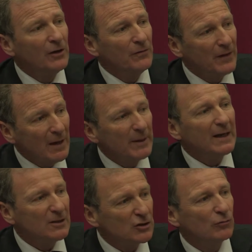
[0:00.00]
they
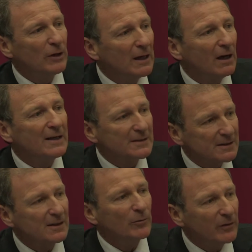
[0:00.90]
begin to realize that
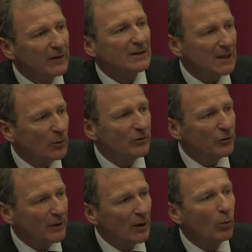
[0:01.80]
some of the things they were
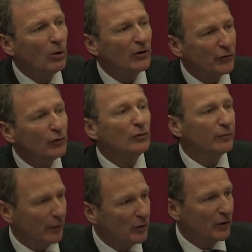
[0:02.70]
doing were too
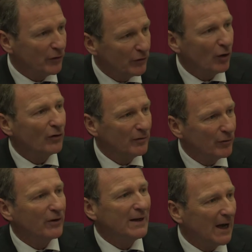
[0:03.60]
focused on a
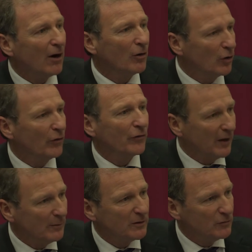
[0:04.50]
very narrow concept of